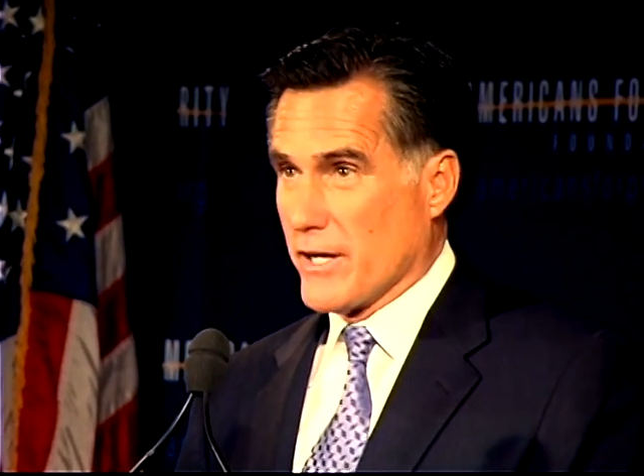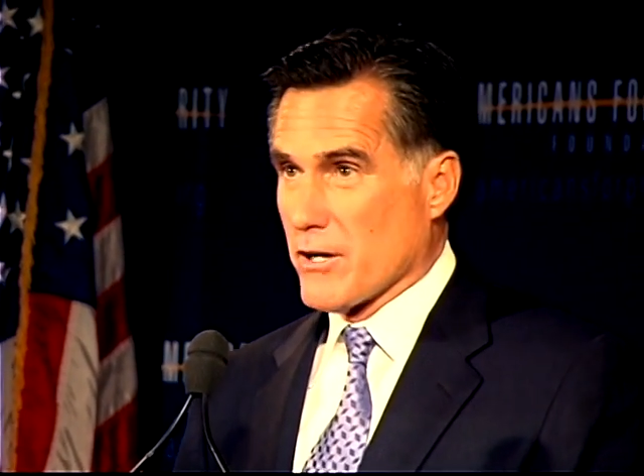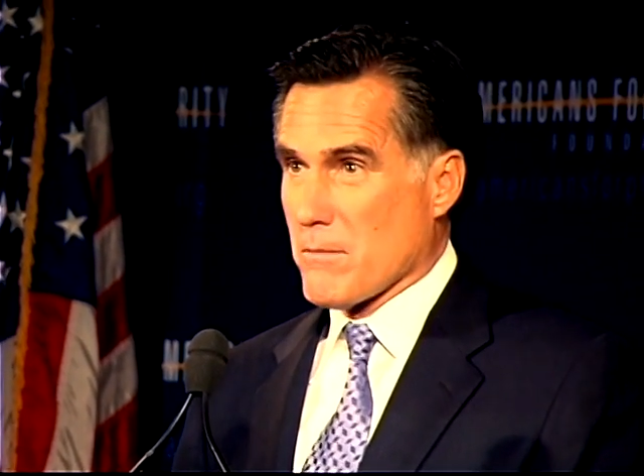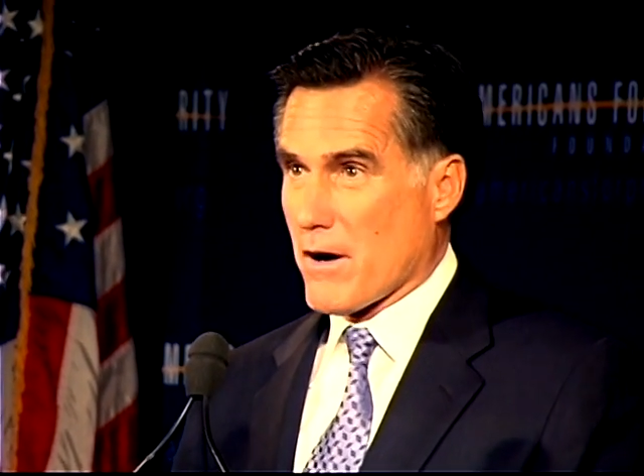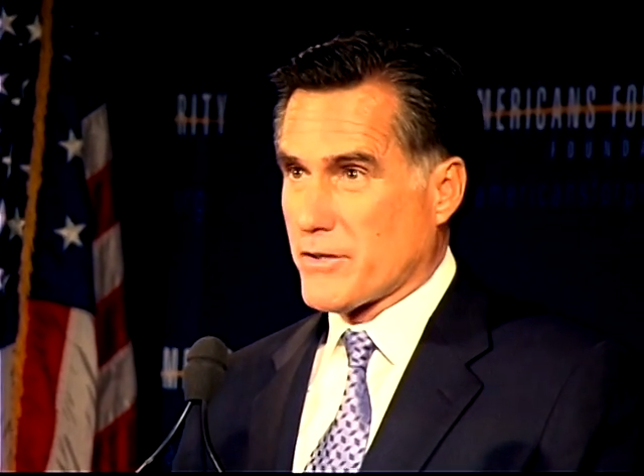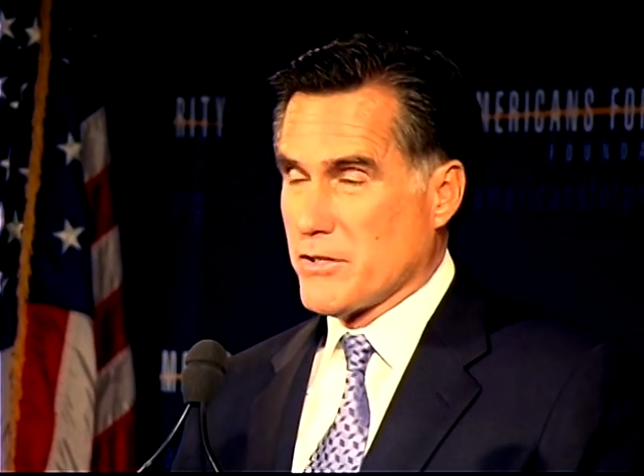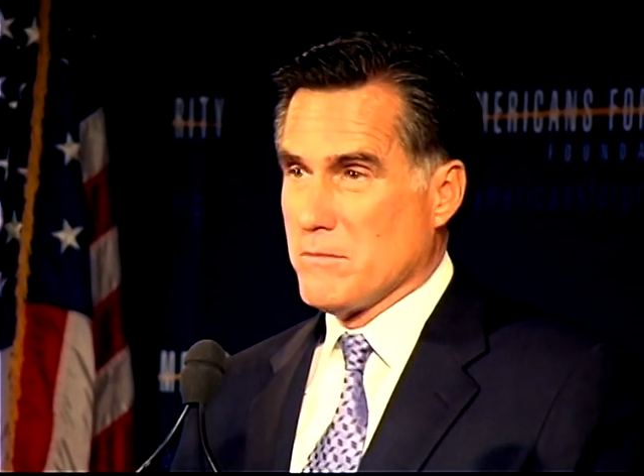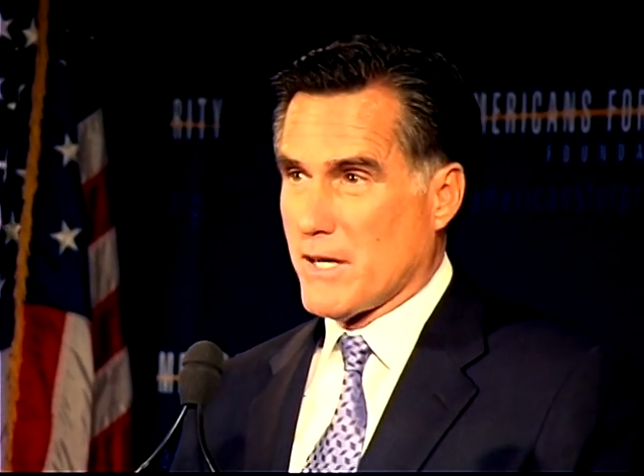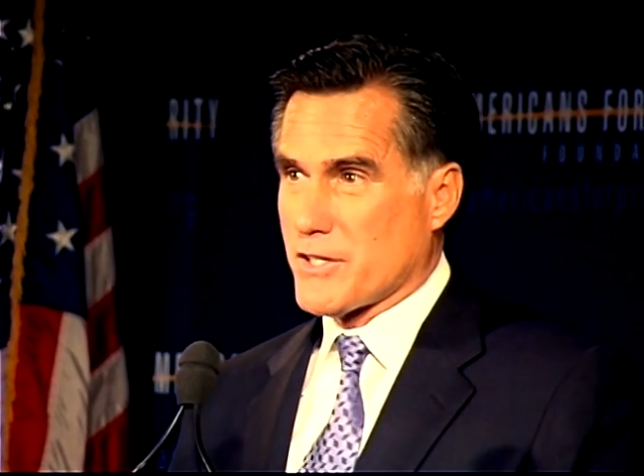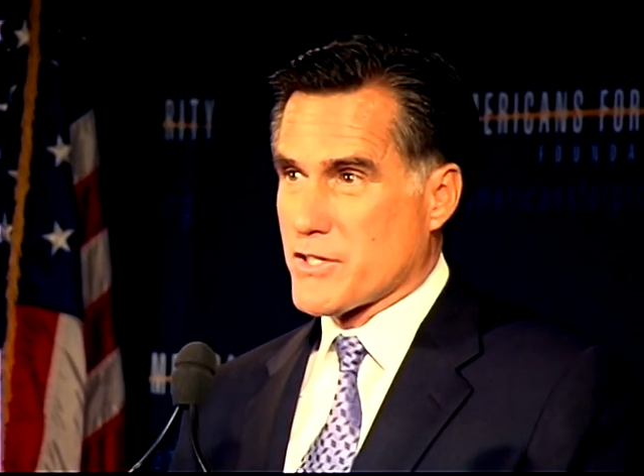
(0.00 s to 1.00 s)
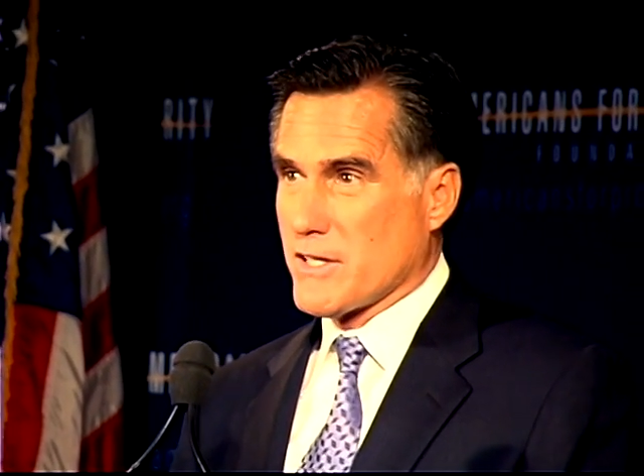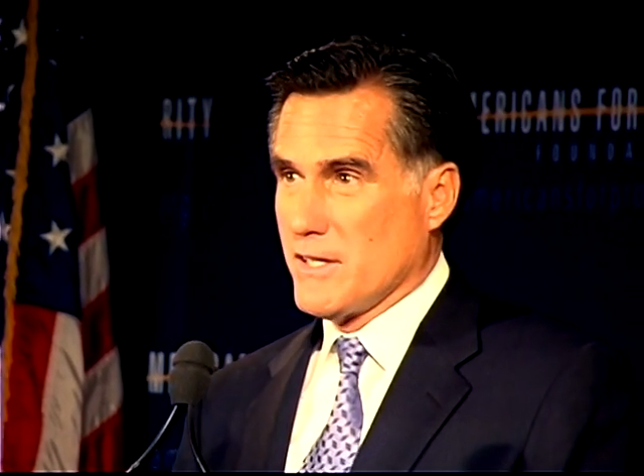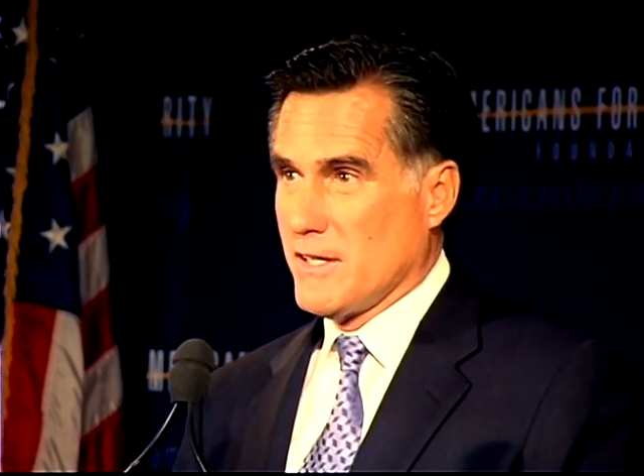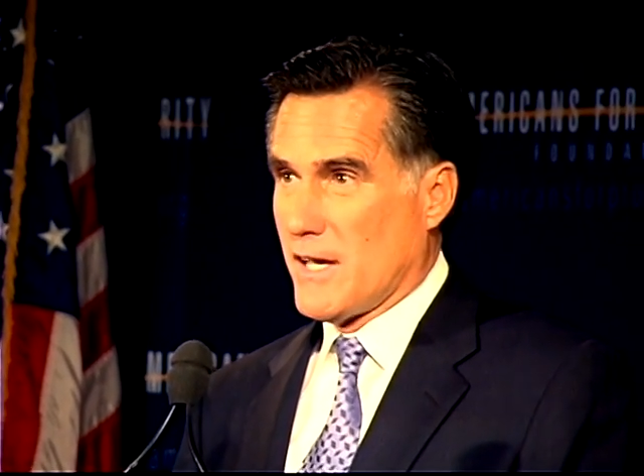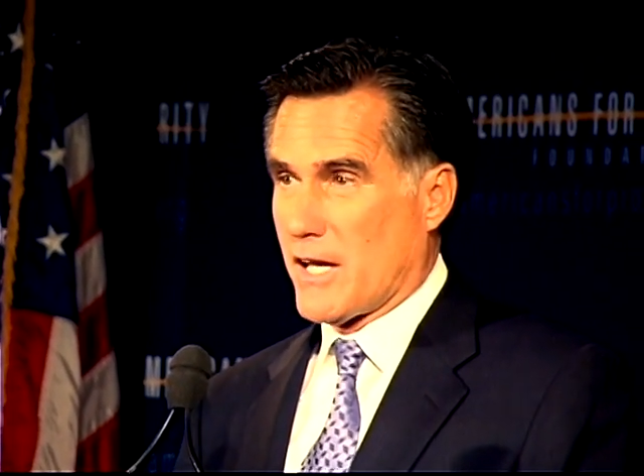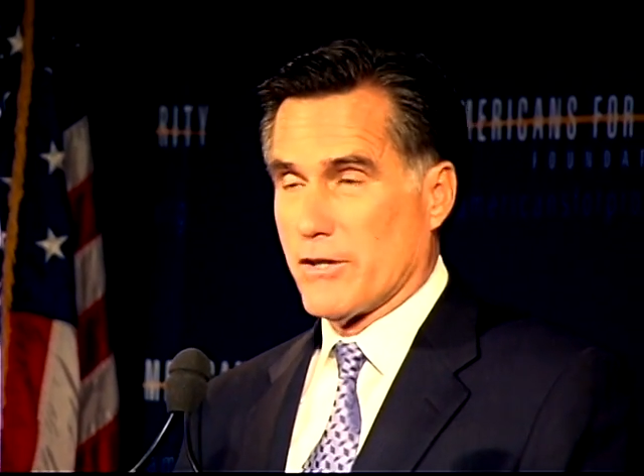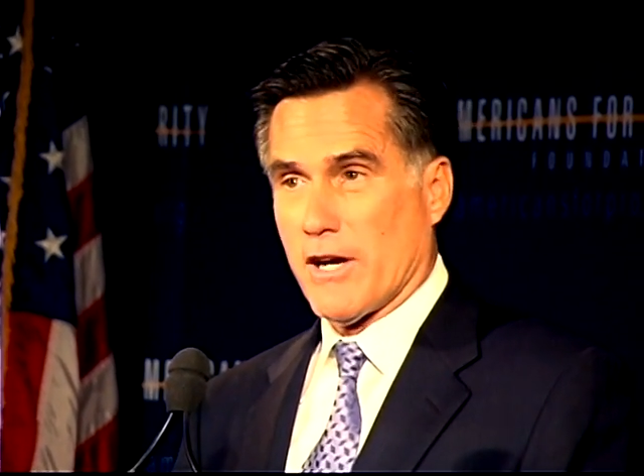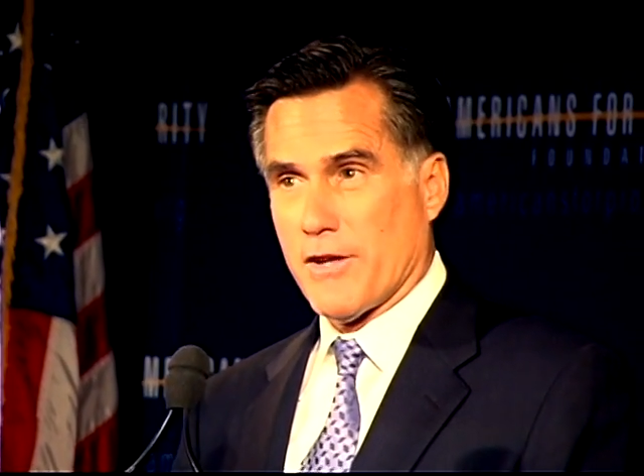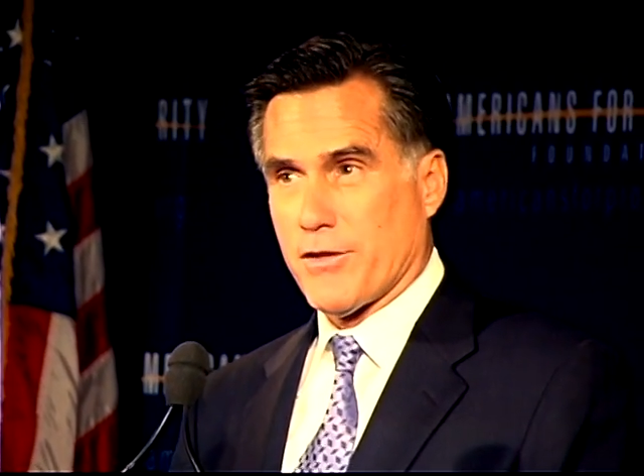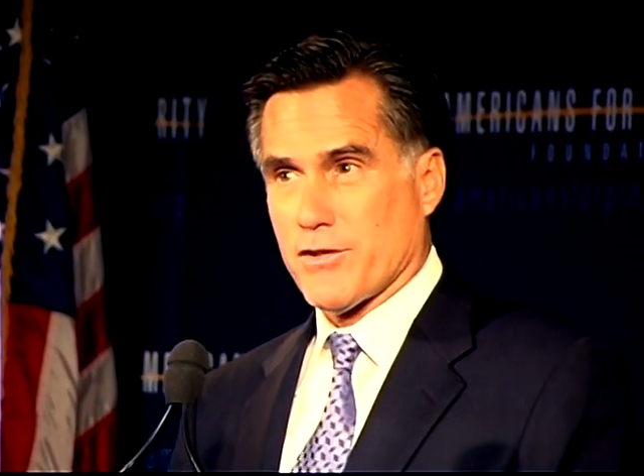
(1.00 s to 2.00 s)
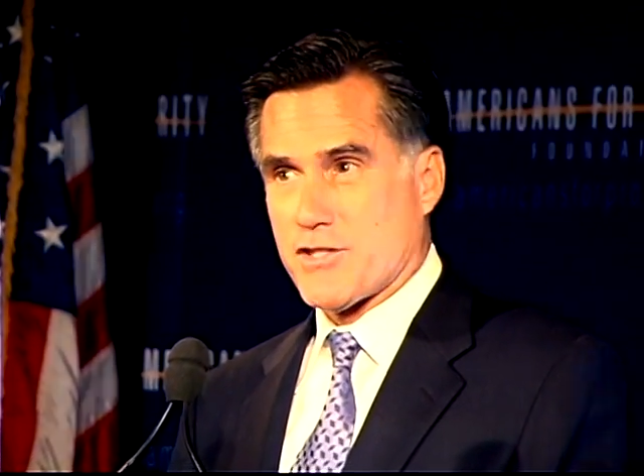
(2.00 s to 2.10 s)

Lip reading: earmarked too much, and our ethical